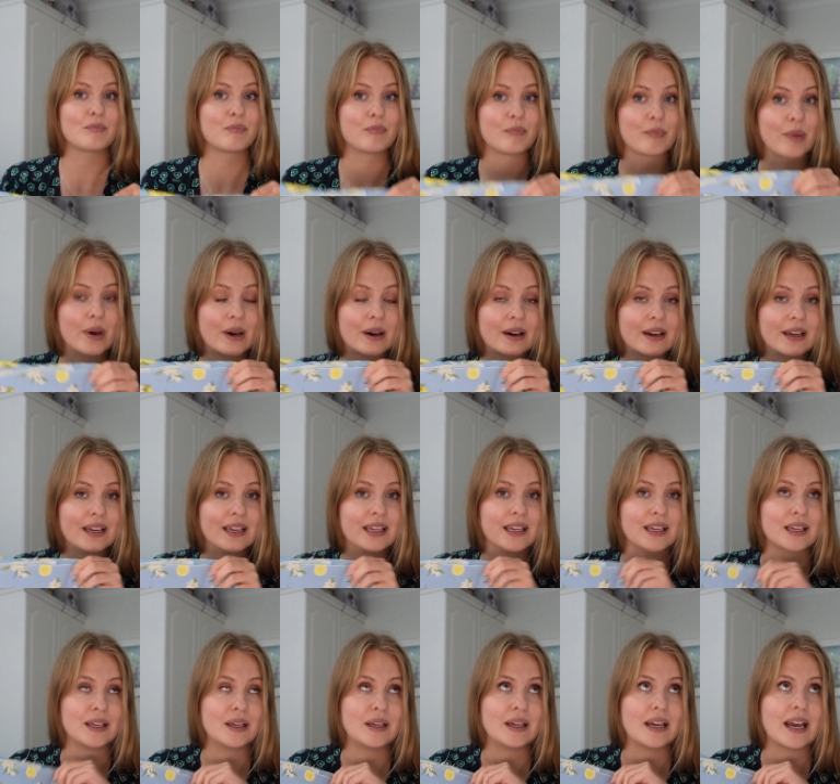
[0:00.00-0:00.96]

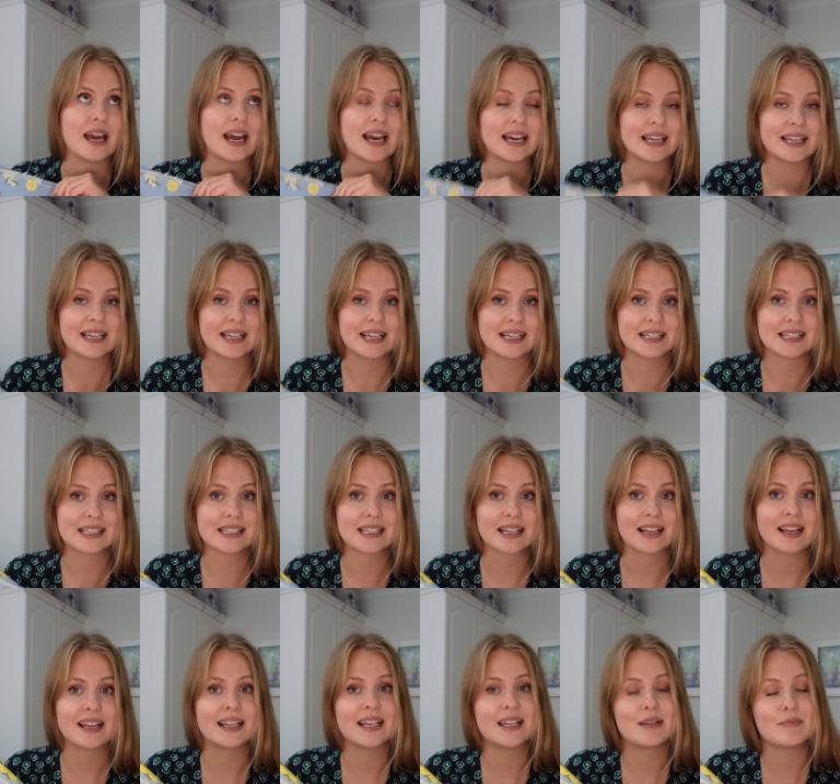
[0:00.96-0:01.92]
By adding
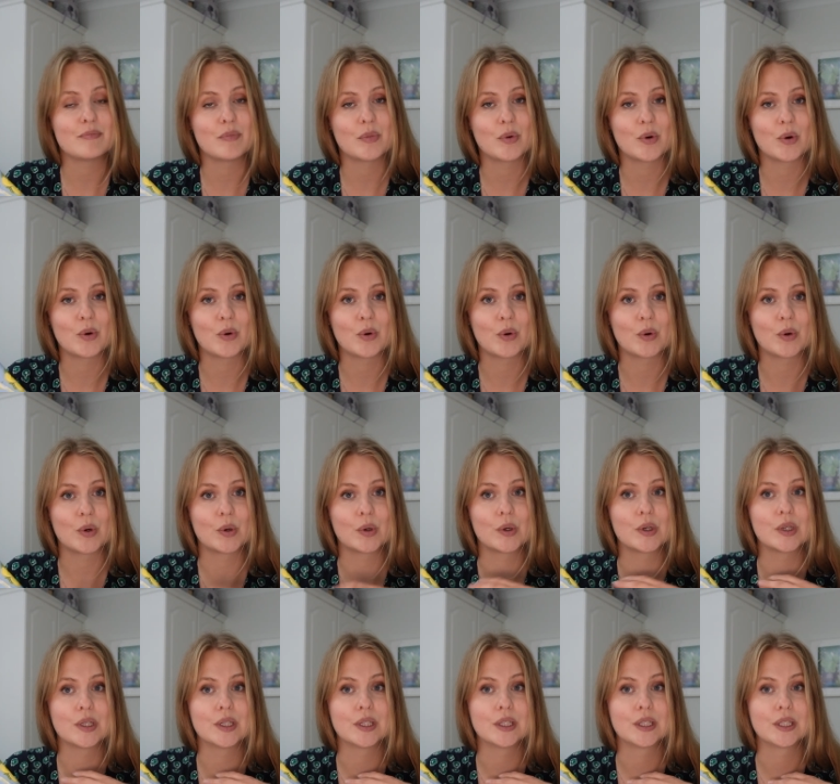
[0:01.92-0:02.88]
slightly
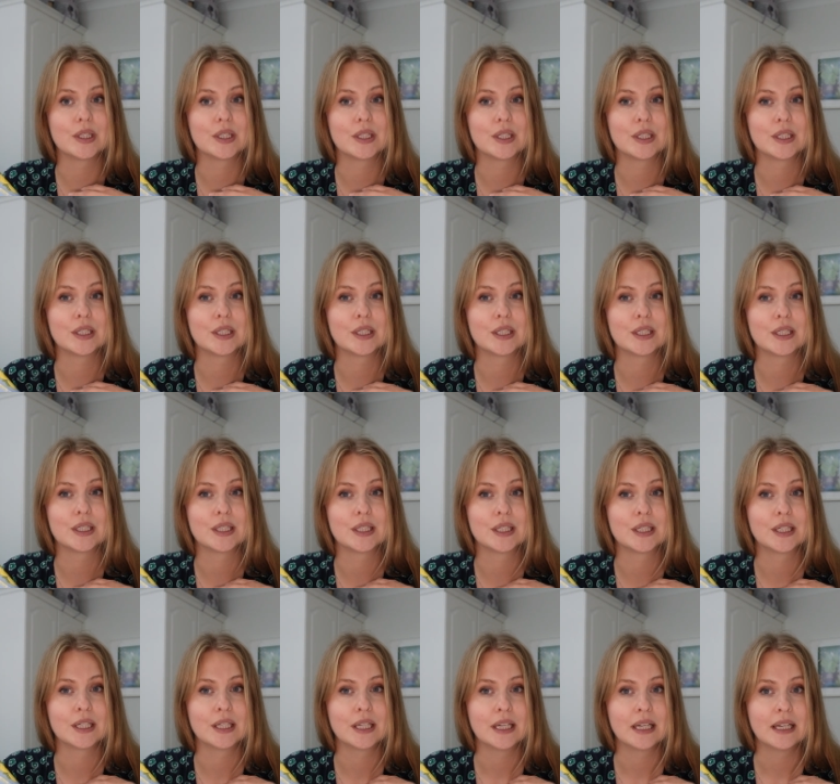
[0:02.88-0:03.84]
more
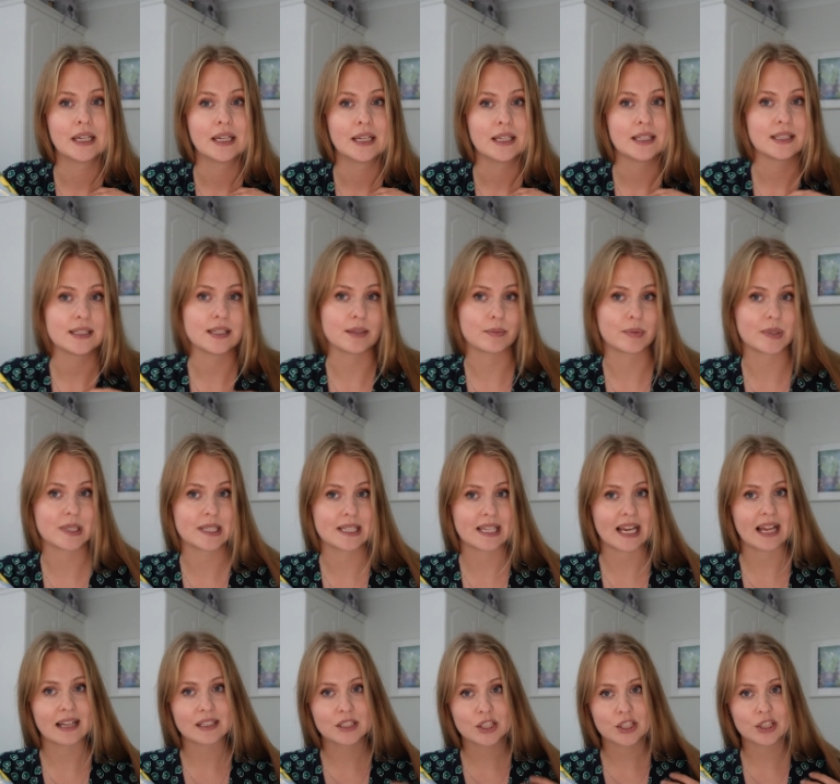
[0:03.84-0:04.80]

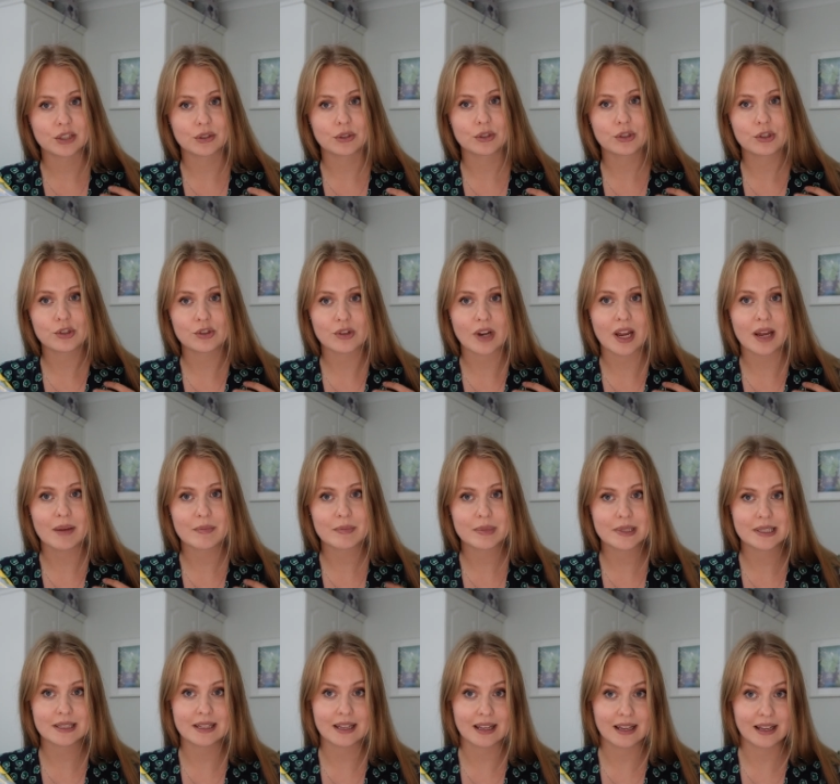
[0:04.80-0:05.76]
substantial
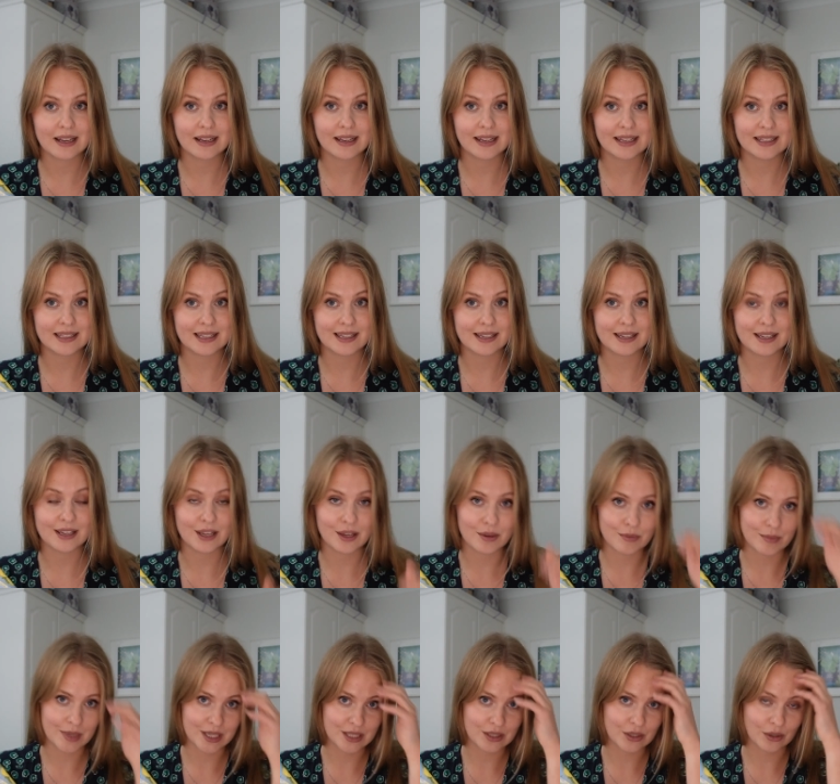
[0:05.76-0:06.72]
straps. The Lydia
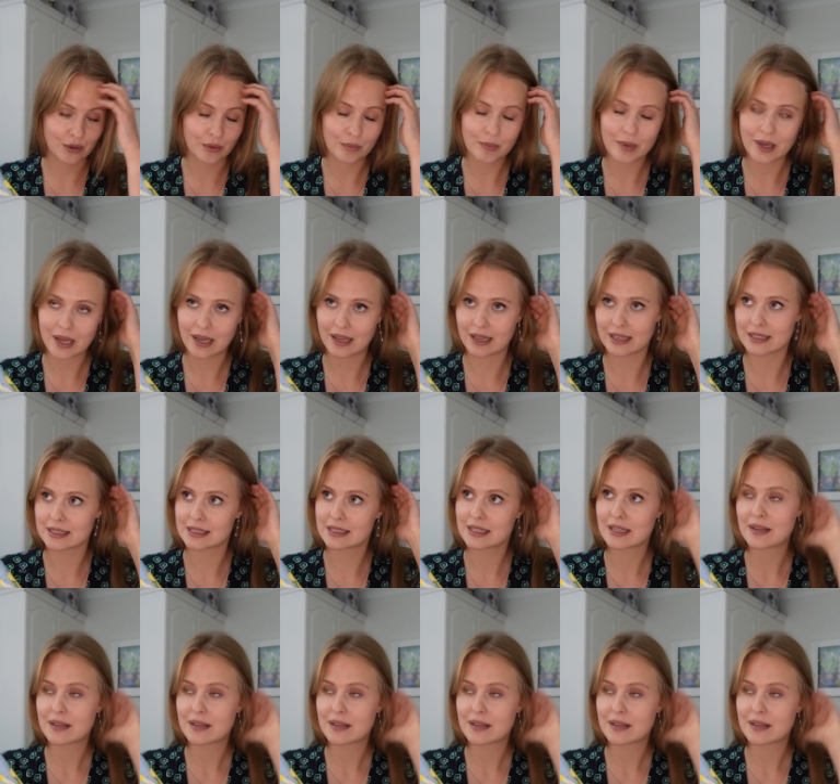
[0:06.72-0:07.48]
Naomi top has